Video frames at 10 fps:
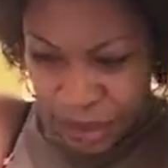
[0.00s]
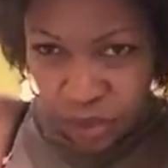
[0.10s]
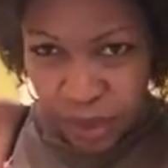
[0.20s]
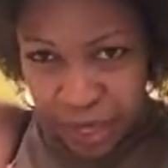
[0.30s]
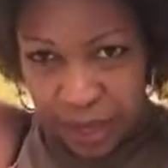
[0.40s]
me
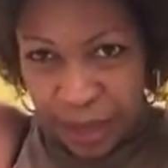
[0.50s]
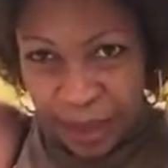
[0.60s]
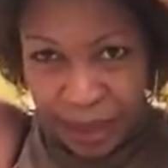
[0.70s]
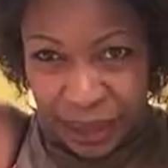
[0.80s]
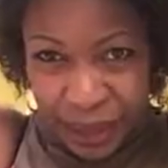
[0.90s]
straighten it
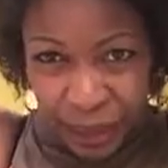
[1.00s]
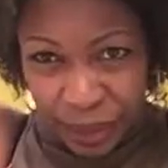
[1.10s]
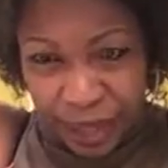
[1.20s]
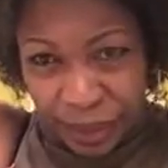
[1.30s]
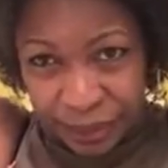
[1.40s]
up a little
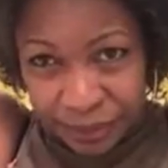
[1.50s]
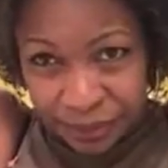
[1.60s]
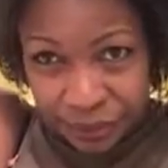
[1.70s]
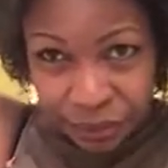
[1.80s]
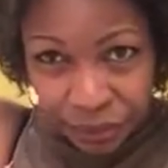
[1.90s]
bit
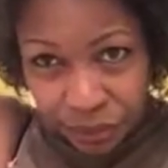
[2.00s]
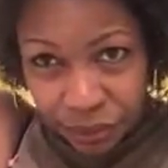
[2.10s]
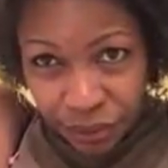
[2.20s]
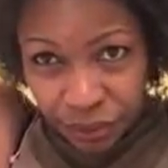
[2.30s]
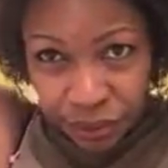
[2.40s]

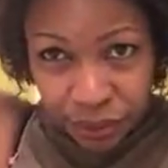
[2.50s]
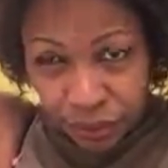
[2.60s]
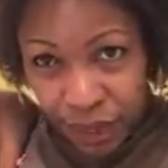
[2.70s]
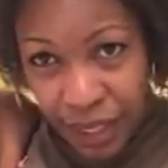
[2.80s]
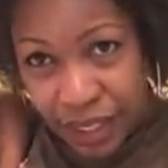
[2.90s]

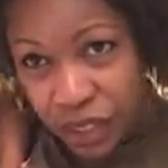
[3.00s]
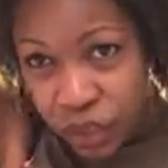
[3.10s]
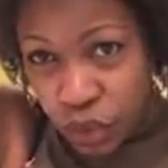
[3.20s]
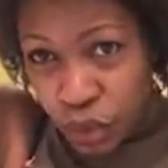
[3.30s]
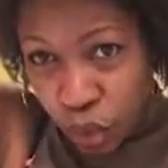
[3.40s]
and
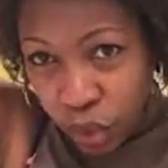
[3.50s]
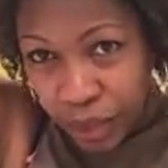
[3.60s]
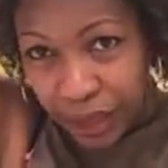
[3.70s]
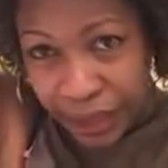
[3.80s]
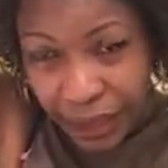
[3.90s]
just
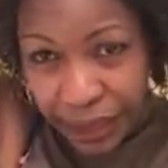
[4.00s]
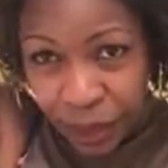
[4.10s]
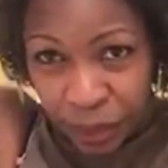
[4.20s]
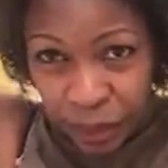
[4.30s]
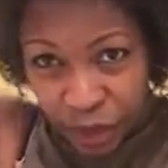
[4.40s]
shorten it a
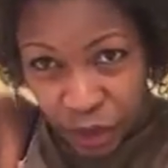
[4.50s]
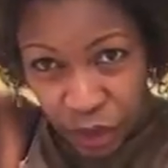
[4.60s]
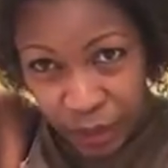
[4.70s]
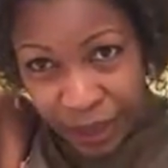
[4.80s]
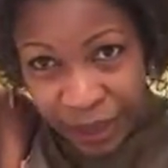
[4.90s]
little bit on the
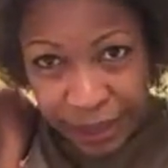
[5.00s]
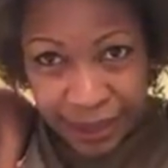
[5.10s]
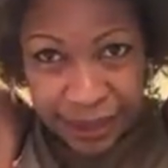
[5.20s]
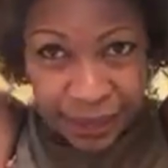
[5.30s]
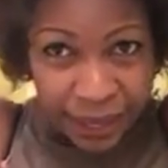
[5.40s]
top like
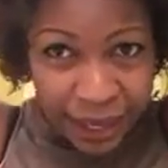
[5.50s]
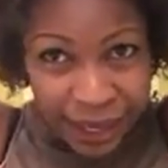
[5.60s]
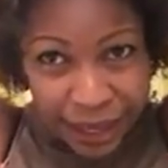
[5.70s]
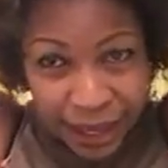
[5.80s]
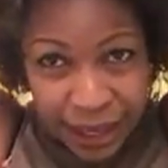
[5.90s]
this,
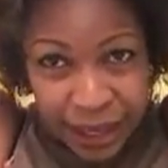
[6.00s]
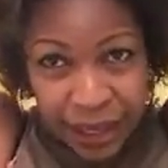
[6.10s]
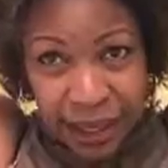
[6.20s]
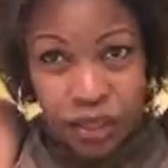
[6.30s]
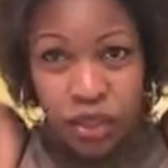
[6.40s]
okay?
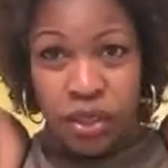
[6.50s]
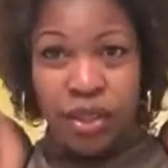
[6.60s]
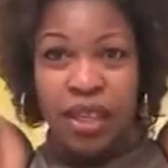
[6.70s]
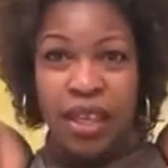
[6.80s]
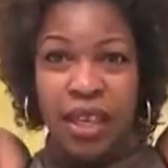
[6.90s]
Let's
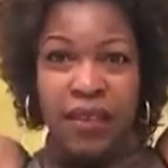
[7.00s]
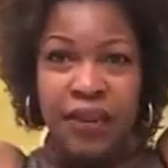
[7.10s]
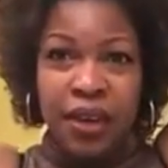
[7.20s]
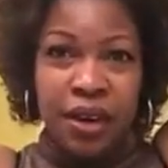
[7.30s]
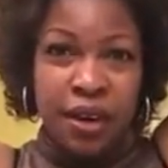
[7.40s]
just give
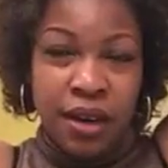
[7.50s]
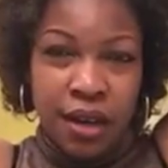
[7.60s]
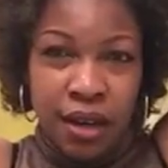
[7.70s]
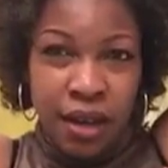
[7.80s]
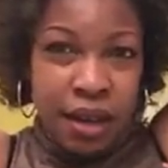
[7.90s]
it
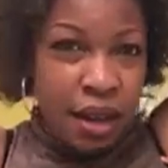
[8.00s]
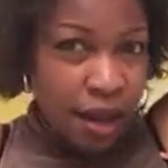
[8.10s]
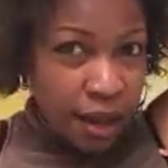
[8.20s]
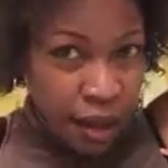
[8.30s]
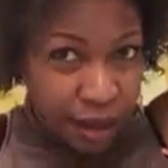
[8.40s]

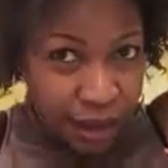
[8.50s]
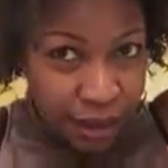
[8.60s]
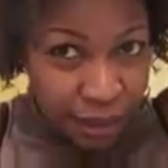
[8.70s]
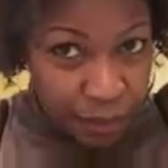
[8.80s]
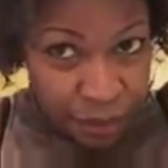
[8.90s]
a cut,
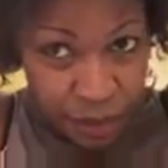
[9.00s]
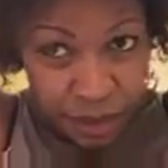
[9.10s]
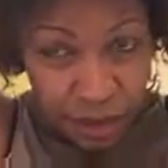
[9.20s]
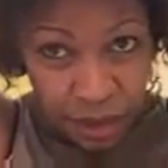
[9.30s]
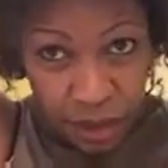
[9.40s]
let me
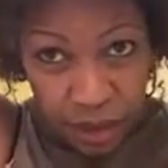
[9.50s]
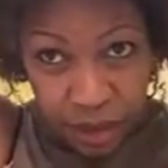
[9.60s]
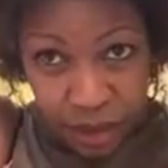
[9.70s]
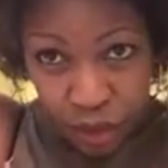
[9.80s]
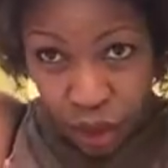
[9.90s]
see, on
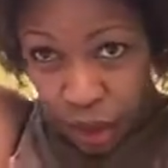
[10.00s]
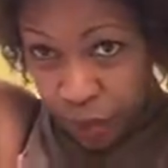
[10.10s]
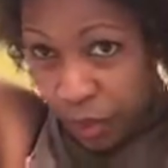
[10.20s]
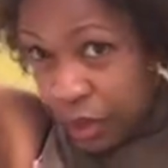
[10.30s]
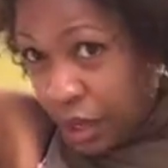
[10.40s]
the
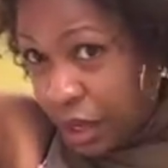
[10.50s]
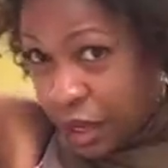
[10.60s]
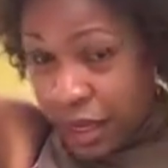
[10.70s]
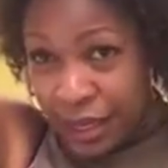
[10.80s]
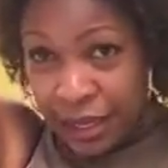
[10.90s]
top
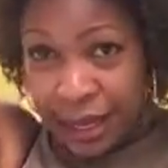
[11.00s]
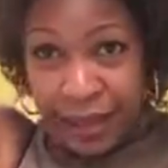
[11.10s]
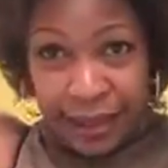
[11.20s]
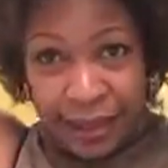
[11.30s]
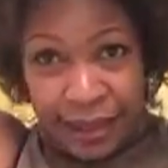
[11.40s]
like